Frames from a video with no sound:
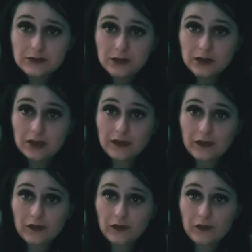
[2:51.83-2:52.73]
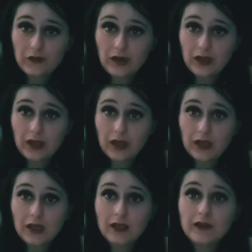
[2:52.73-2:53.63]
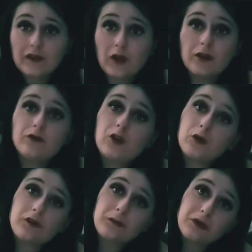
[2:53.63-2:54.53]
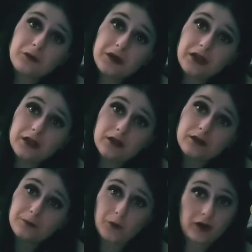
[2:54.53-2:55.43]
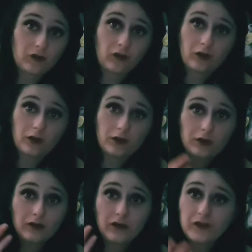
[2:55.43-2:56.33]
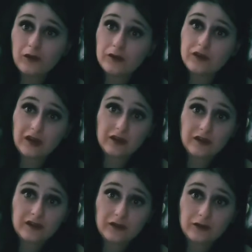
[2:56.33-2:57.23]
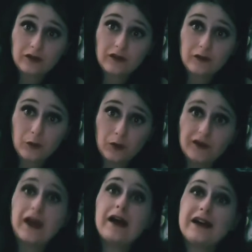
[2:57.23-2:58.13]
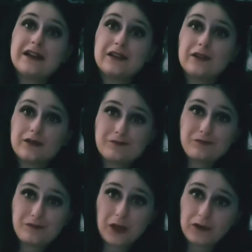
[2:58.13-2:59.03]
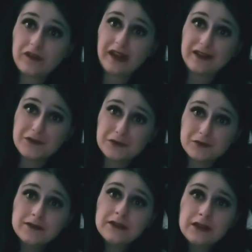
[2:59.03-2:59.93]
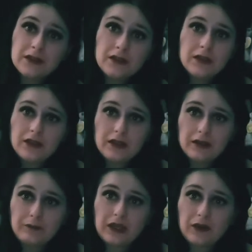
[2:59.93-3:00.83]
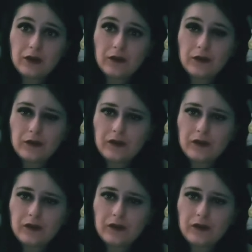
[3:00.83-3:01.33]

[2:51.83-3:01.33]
let's just say, it's kind of a cross between depression, dissociation disorder, and postnatal. Because